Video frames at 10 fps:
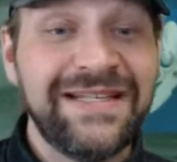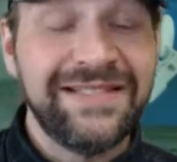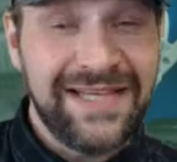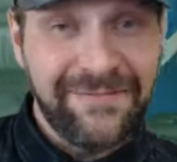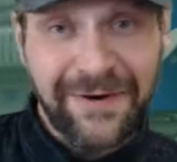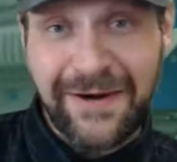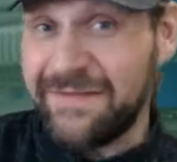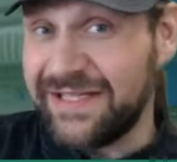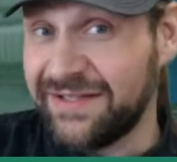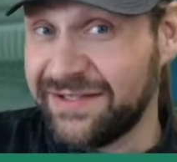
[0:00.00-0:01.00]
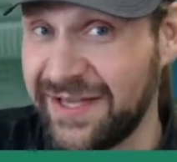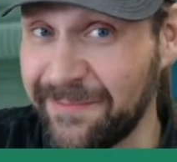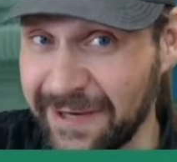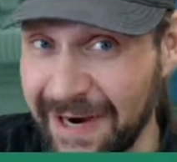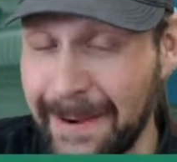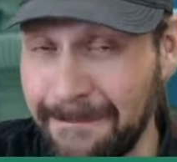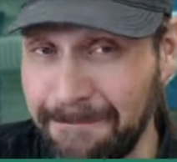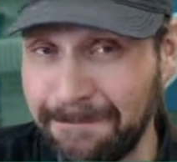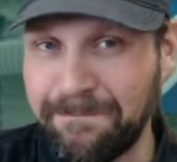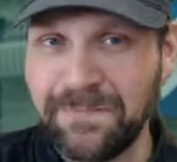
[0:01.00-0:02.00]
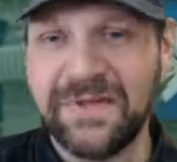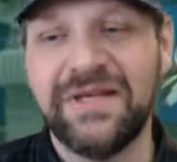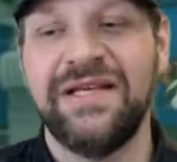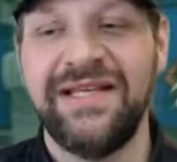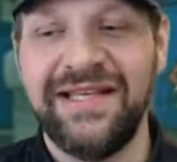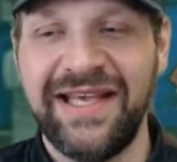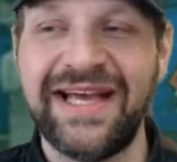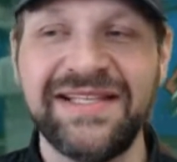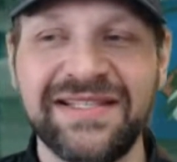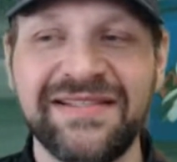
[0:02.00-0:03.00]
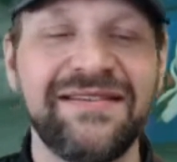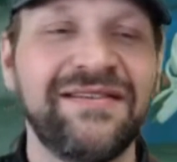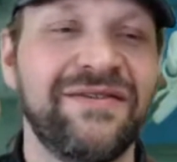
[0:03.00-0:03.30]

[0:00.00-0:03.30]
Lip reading: Temporary materials are temporary. Yes,